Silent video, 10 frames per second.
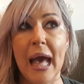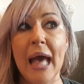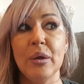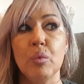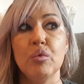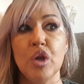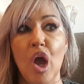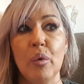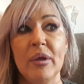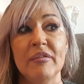I don't
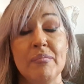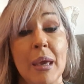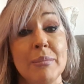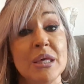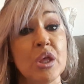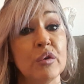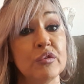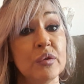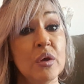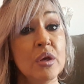know if maybe the
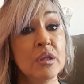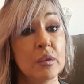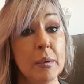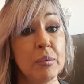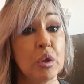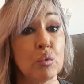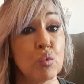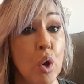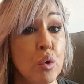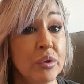people that
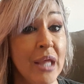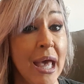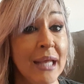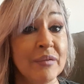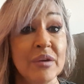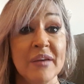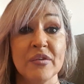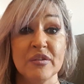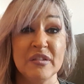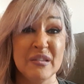wrote that have
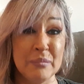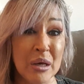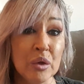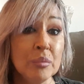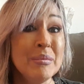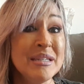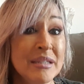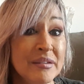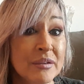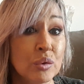never smelled
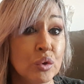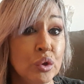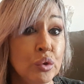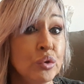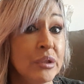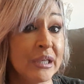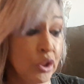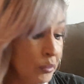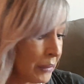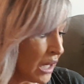medicinal oud. That
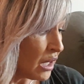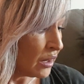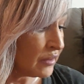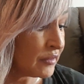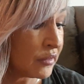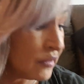could be, because the